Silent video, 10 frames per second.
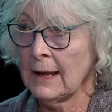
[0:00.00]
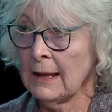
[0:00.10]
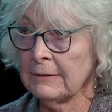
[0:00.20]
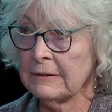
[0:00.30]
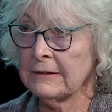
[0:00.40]

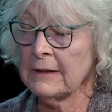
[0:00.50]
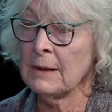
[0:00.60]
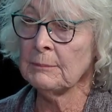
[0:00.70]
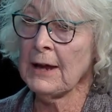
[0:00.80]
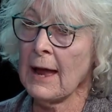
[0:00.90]
And
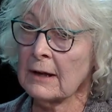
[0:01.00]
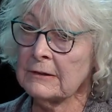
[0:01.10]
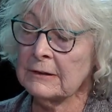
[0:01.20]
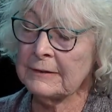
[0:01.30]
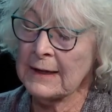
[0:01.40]
some
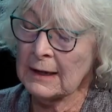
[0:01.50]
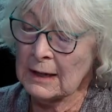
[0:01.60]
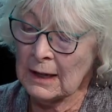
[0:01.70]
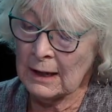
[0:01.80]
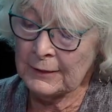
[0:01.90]
taxes that
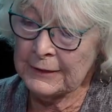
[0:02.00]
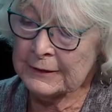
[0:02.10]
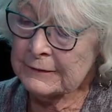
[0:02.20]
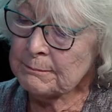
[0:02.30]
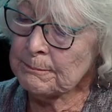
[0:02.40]
uh,
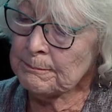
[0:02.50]
this